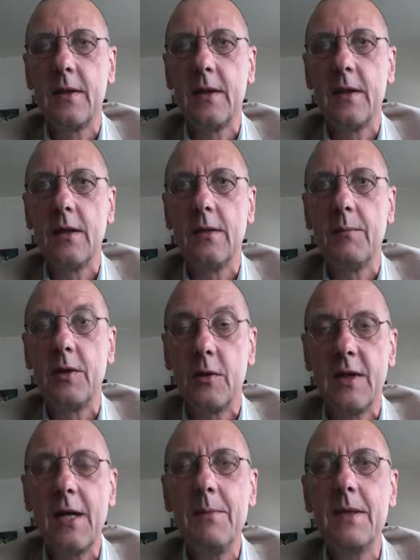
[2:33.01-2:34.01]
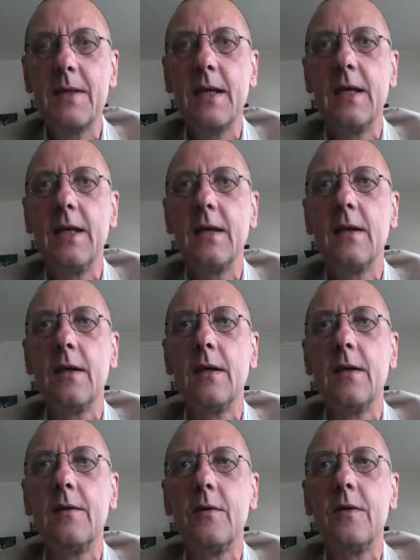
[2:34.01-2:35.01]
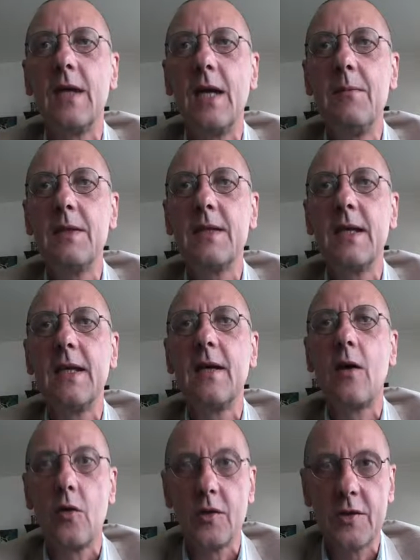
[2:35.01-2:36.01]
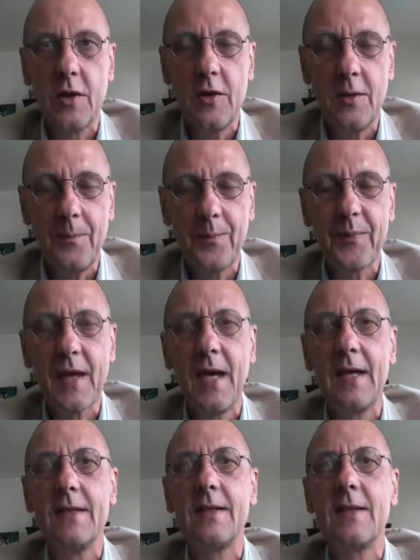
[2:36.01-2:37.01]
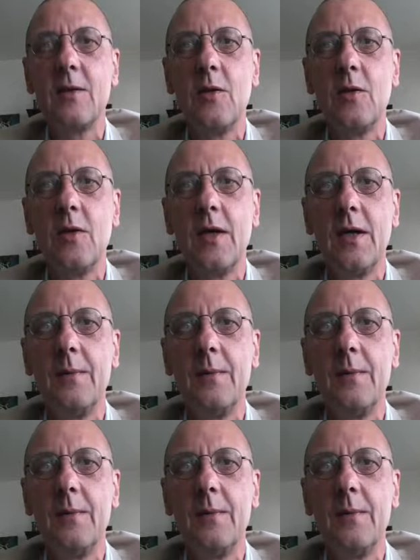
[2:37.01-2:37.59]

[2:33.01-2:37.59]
the time is getting closer, and so